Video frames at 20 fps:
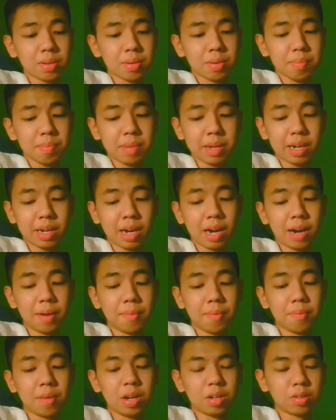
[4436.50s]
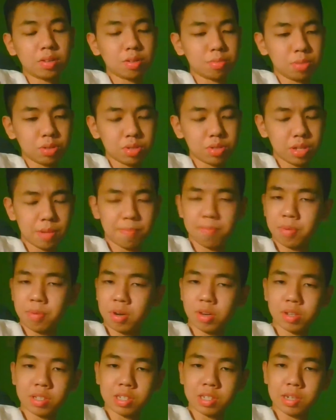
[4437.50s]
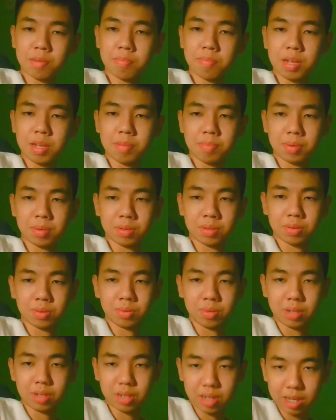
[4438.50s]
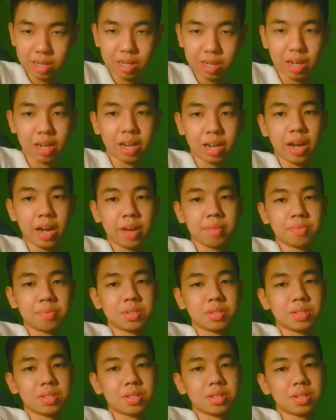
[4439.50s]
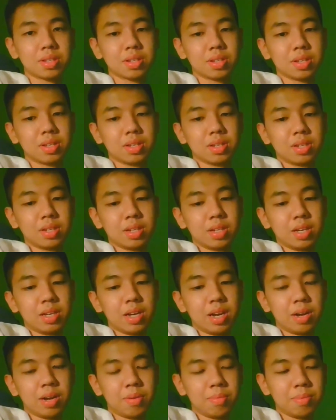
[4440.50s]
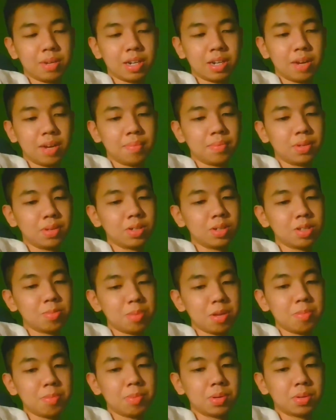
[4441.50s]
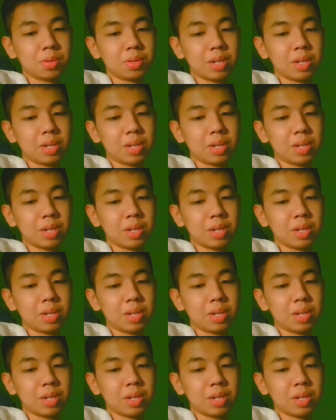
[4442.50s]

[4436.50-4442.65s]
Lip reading: become one of the most important people in their lives and become those people